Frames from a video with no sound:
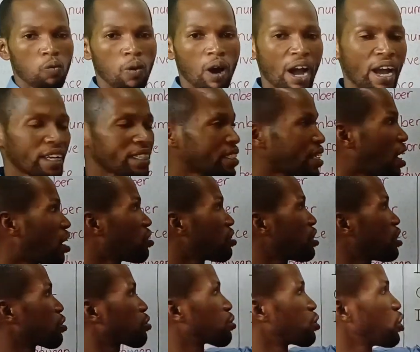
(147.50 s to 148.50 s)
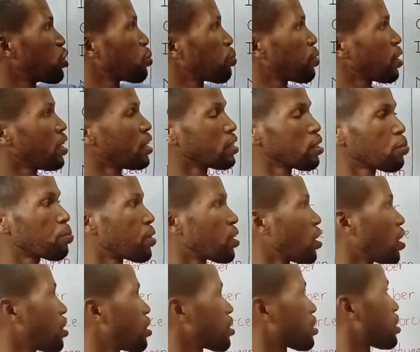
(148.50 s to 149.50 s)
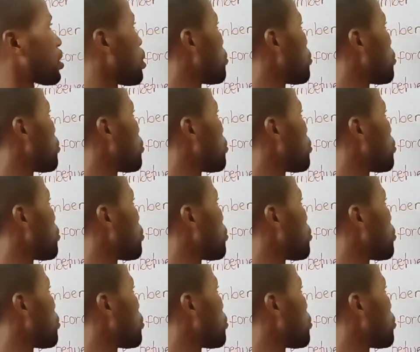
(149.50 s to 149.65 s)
While down the group in the periodic